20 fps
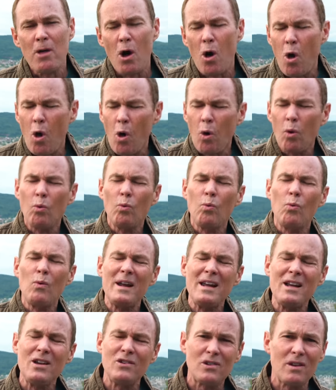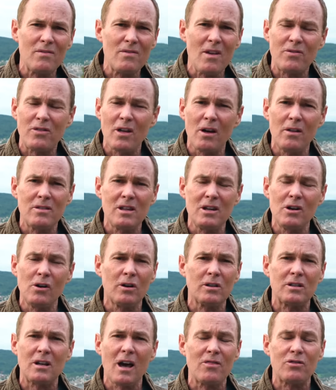The whole reason that the, the
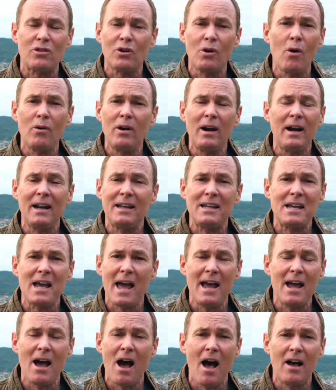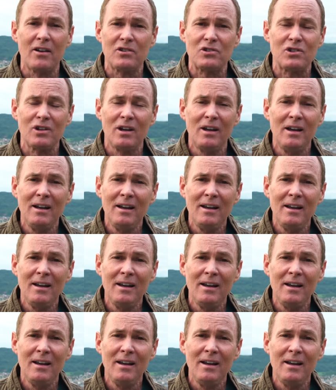earth got thrown into chaos